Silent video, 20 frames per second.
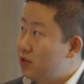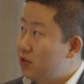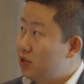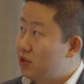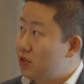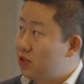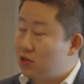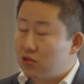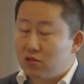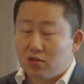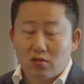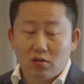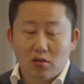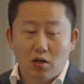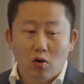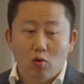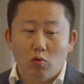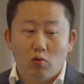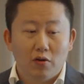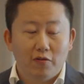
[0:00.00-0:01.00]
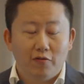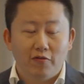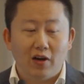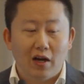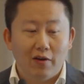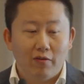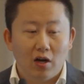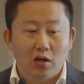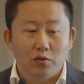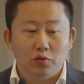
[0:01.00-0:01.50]
this is over
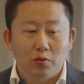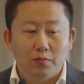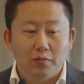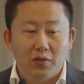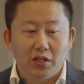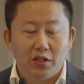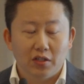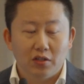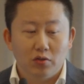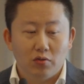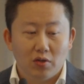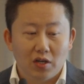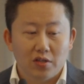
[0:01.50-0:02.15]
$500 million